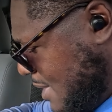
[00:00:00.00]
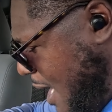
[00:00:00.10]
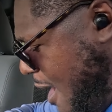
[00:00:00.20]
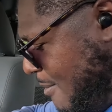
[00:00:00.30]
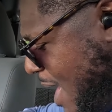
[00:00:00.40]

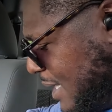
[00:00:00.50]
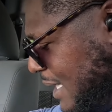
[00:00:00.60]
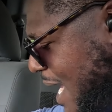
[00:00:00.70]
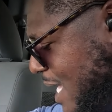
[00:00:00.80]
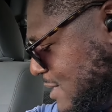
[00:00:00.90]
All my
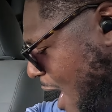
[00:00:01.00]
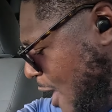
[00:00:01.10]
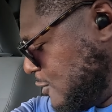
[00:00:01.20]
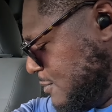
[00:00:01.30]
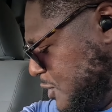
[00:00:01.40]
clients
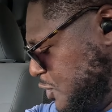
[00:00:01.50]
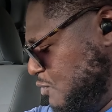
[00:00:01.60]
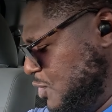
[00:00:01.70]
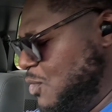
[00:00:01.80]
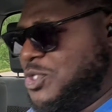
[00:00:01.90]
awesome. It's
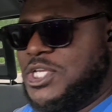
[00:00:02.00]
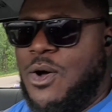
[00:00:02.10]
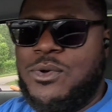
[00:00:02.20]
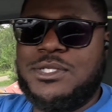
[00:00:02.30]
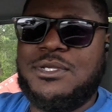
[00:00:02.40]
you new
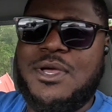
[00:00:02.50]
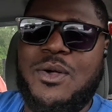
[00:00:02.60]
jokers